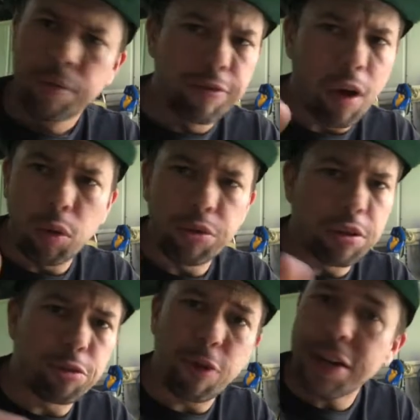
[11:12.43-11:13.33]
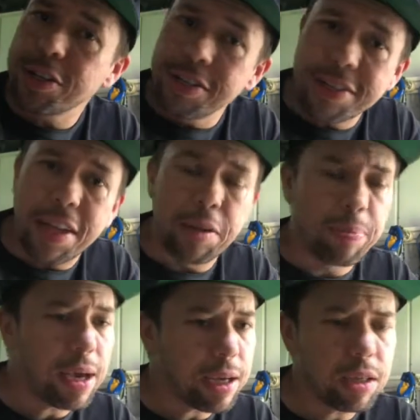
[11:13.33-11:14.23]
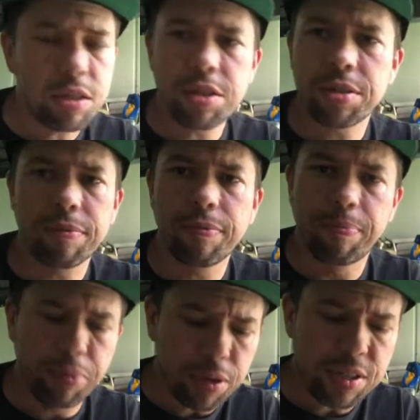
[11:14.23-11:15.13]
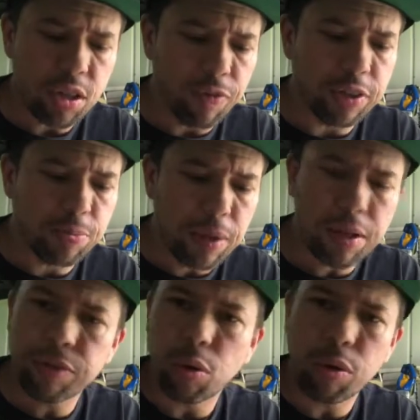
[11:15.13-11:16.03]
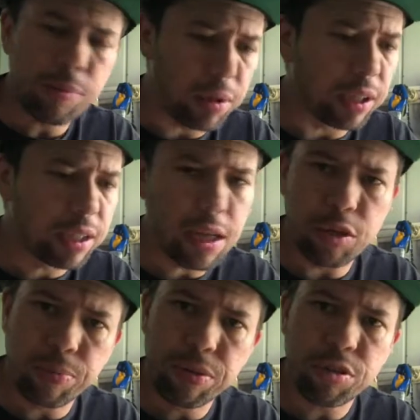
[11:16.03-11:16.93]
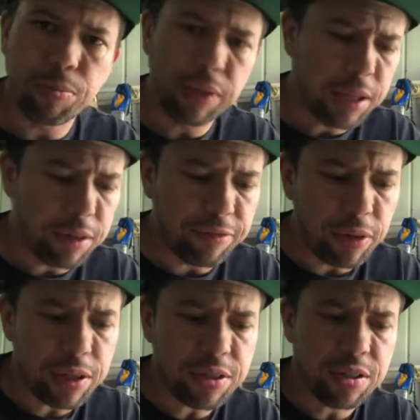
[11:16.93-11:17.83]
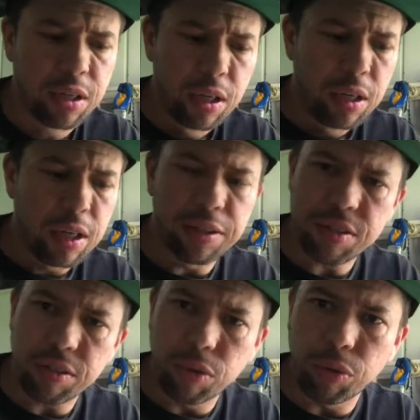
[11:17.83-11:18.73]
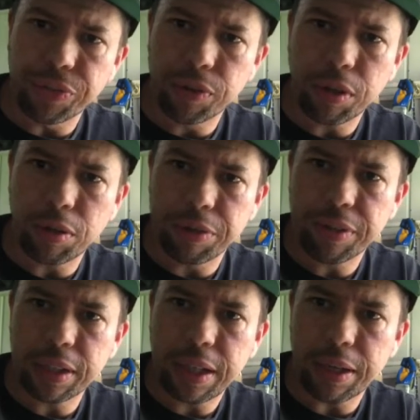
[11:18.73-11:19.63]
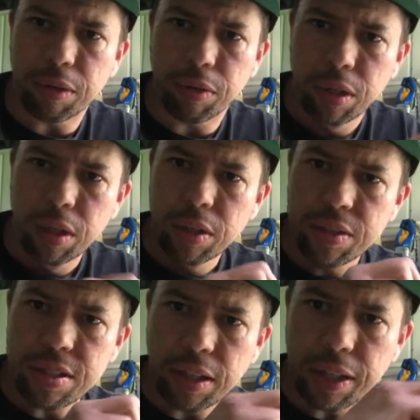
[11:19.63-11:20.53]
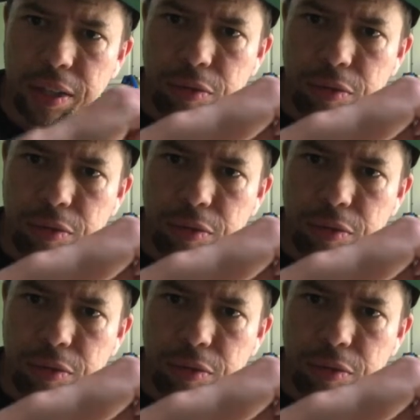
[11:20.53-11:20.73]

Follow the directions on the package. Pretty self-explanatory, but again, you put your blade in a vise and this little circular thing kind of slightly